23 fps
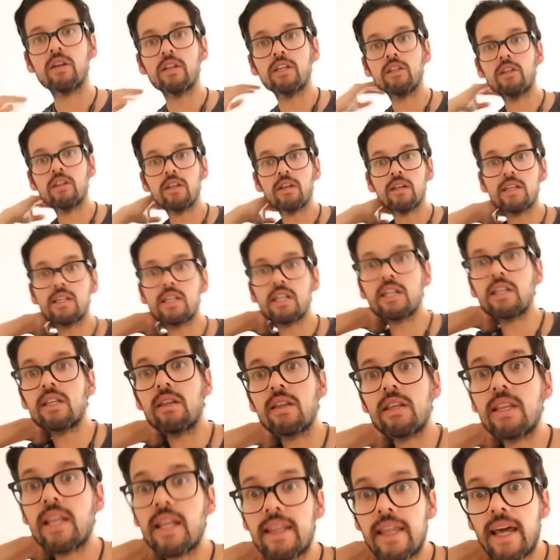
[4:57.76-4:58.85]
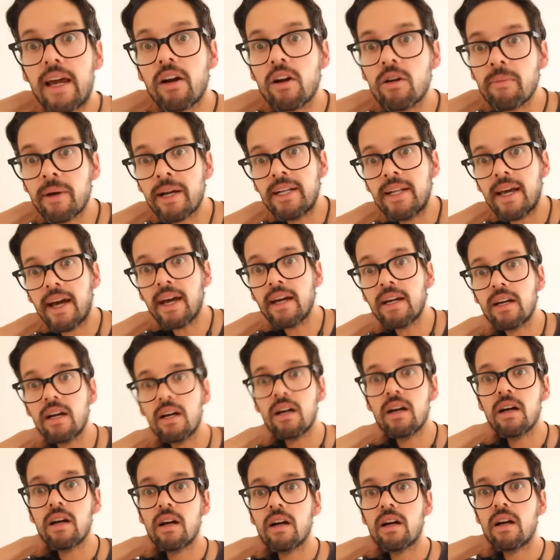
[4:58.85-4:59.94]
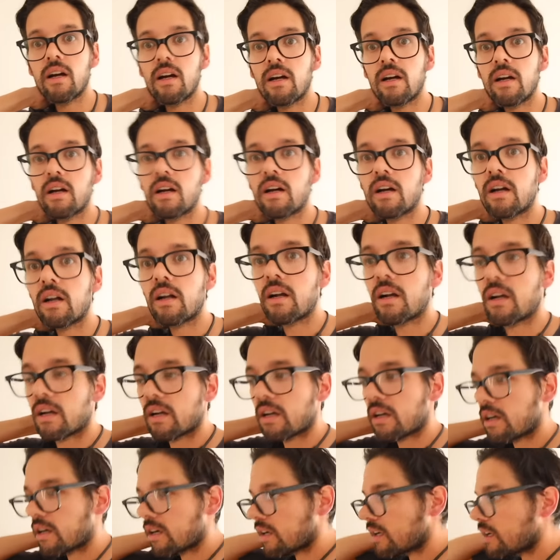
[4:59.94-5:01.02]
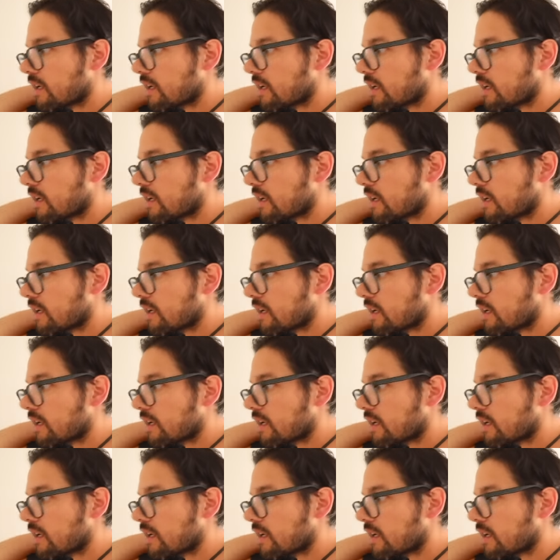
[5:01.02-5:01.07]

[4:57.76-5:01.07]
What, uh, did, did, did, they hurt my Daniel, neck? wait. Turn around again.